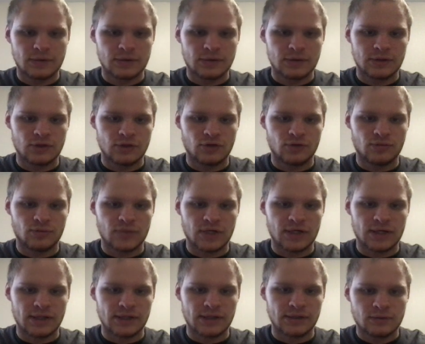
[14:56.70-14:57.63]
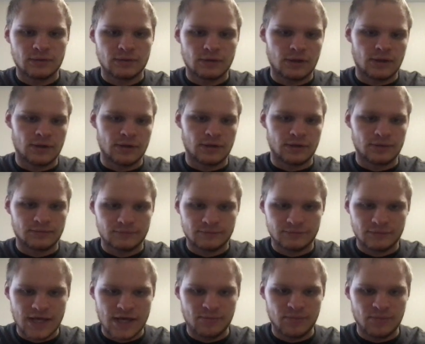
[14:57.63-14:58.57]
nodemon or
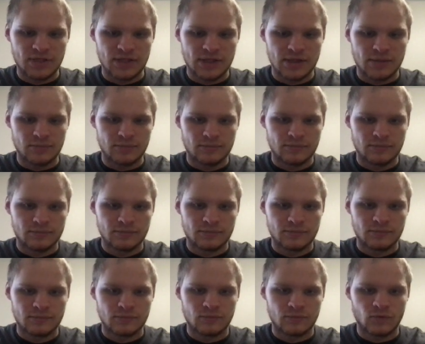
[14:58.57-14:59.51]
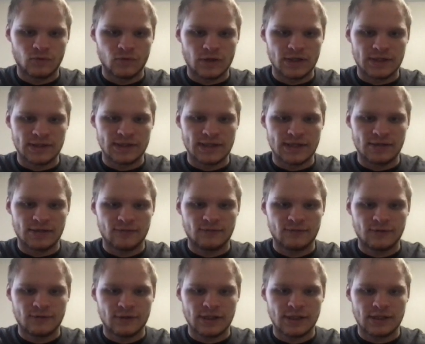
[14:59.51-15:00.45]
npm run
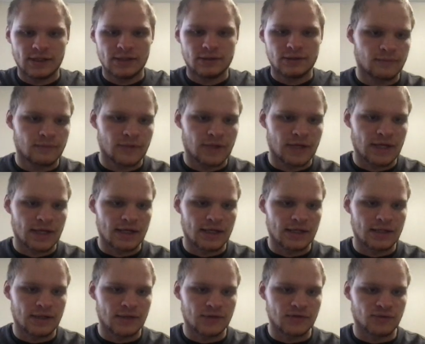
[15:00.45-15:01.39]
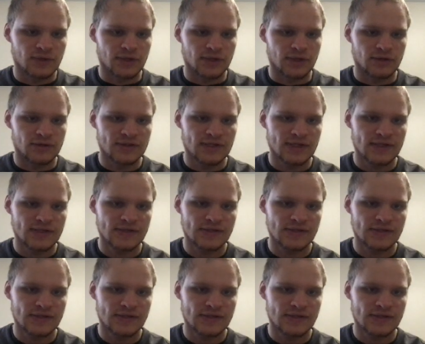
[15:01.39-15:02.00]
dev again. And now it's running our tests